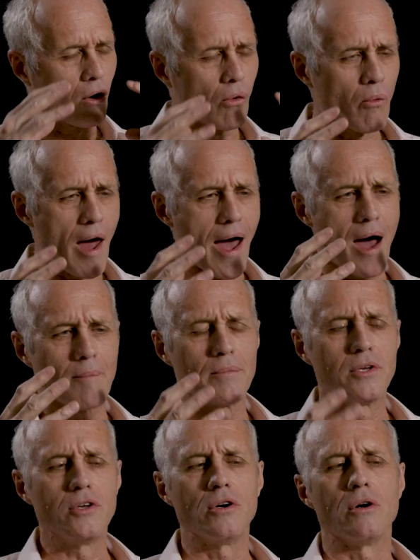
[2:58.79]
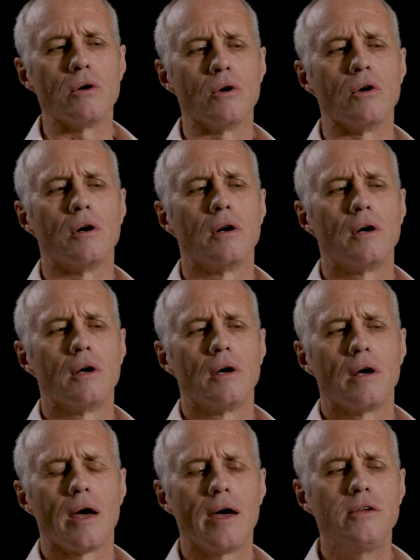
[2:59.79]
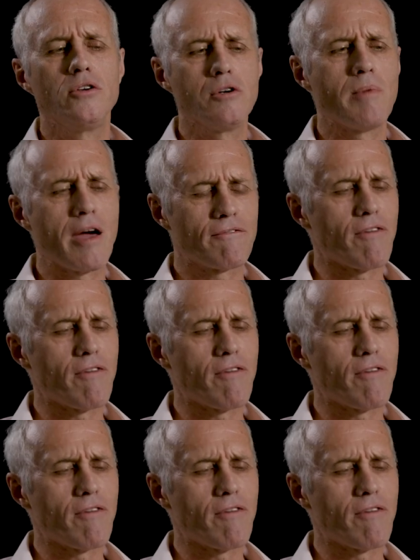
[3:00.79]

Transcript: grab you and you may